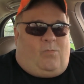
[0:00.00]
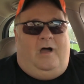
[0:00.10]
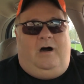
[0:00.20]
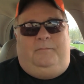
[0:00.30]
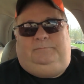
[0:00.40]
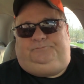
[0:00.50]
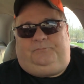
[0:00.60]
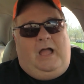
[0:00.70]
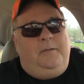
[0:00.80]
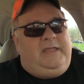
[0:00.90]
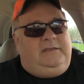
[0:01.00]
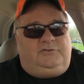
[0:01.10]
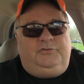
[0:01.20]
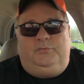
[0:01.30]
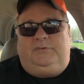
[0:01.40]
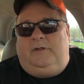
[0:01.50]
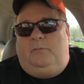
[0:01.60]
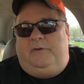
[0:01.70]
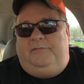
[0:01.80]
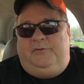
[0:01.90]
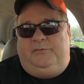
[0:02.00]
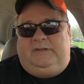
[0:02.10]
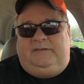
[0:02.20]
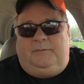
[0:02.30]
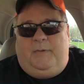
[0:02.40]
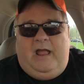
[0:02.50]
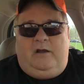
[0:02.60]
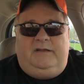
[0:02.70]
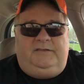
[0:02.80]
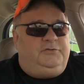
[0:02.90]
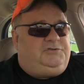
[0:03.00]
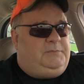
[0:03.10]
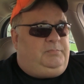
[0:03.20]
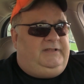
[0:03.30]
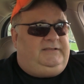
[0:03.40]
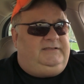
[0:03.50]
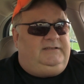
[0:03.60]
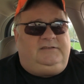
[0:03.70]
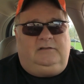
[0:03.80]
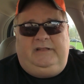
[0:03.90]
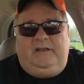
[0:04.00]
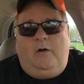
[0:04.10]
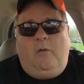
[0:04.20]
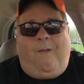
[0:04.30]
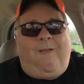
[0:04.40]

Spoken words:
I may do some reviews on some higher end sushi places in Toledo,